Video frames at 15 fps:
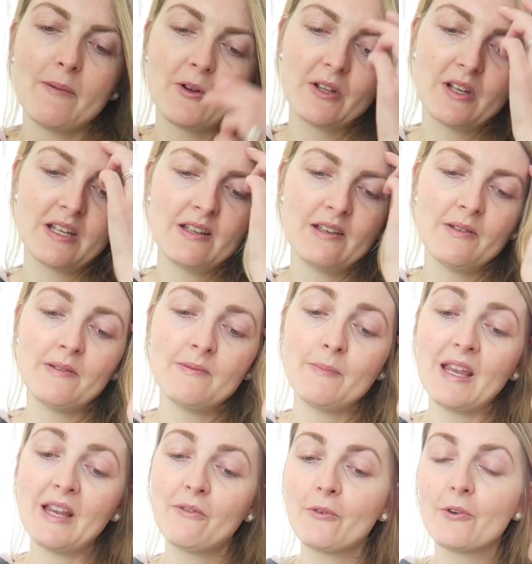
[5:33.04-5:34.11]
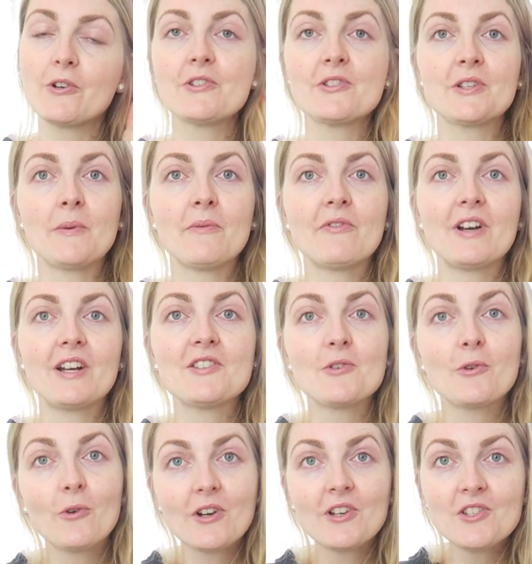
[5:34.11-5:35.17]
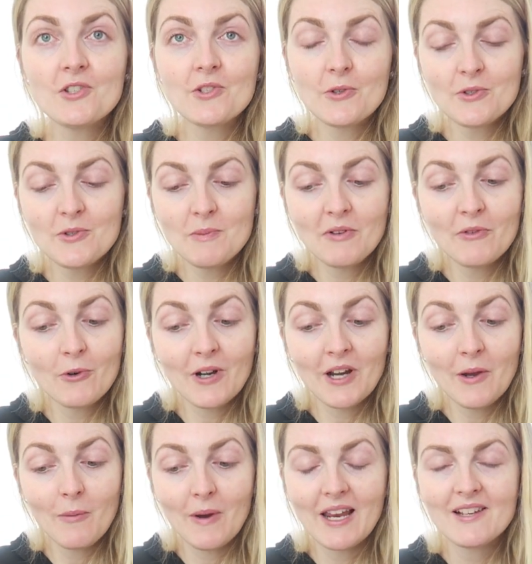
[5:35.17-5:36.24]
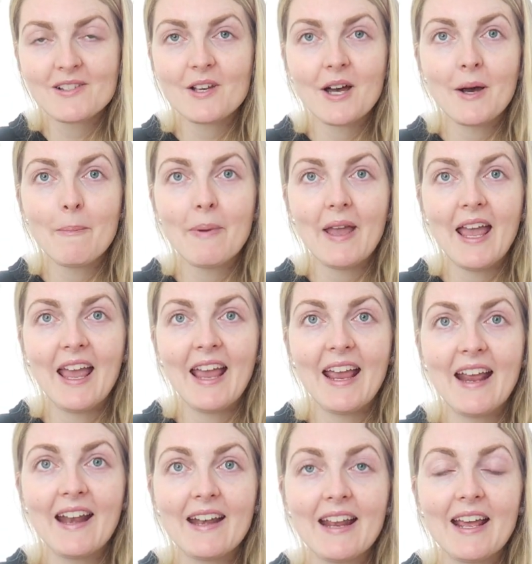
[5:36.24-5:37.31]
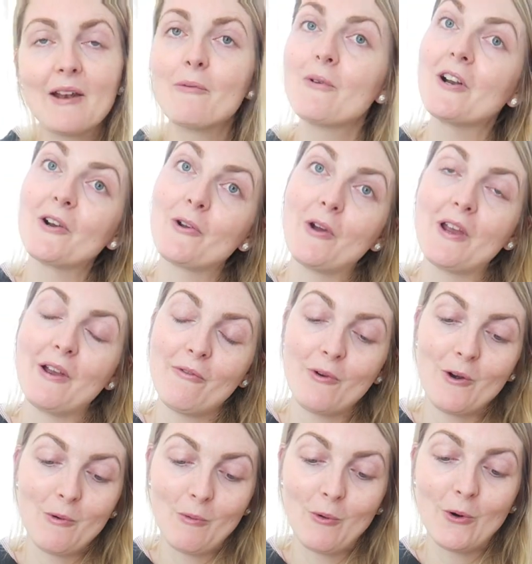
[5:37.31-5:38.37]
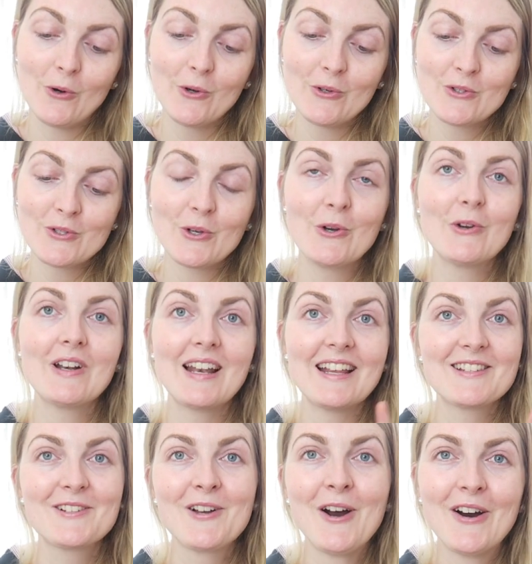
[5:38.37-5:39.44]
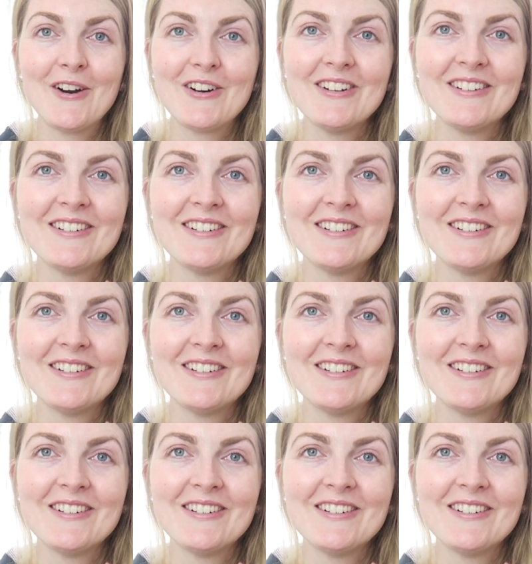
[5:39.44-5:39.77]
I'm gonna make first some fresh orange juice before he wakes up, and then we're going for a walk. So let's go.